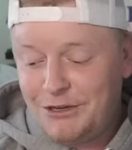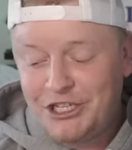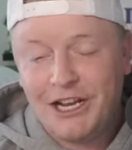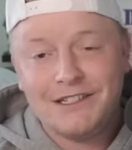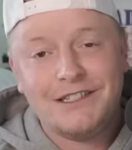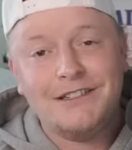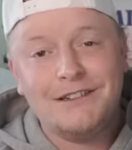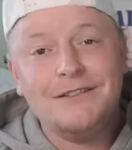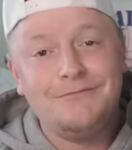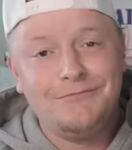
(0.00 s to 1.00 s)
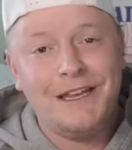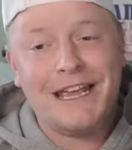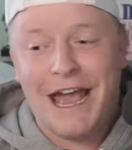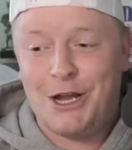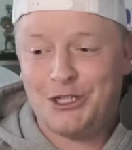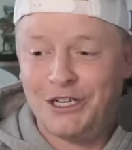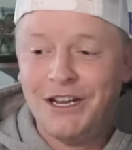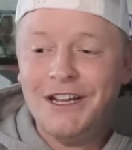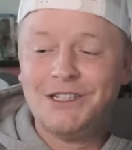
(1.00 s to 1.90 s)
a chance he cashed it.